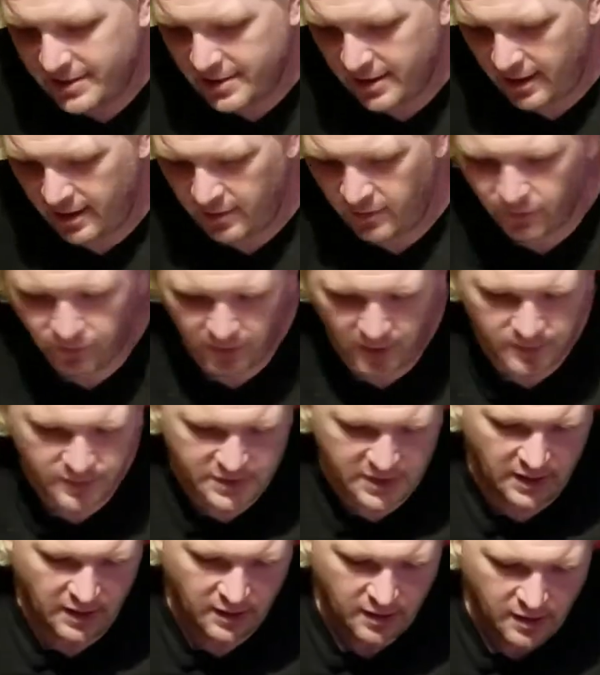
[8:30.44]
and
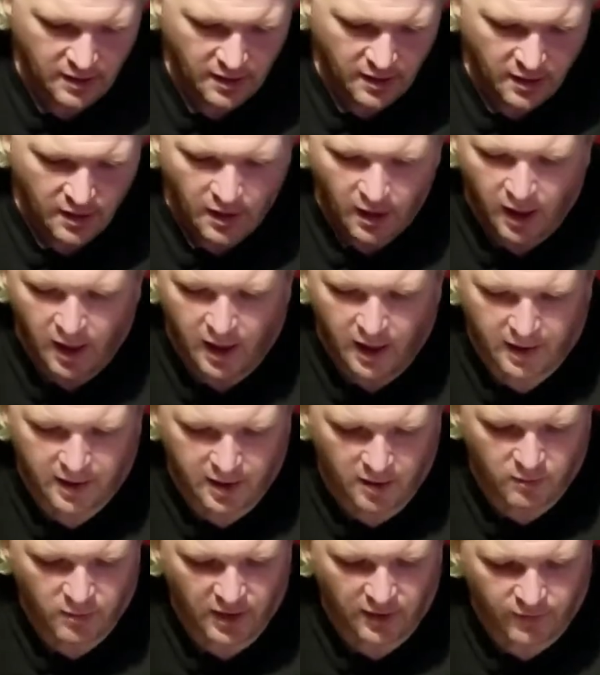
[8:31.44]
flimsy, can
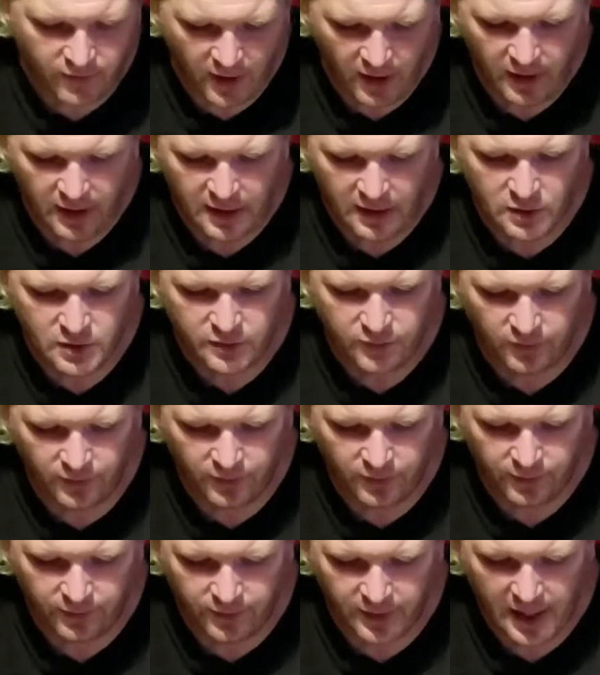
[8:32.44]
be very useful
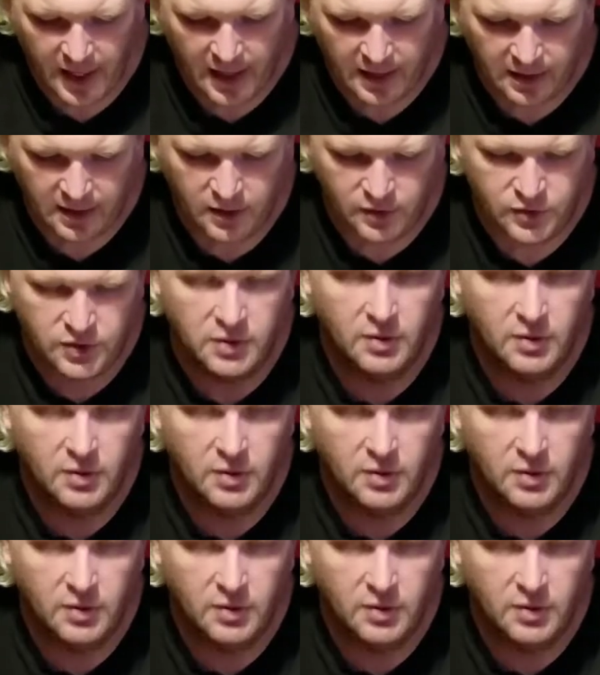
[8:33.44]
for that, because you don't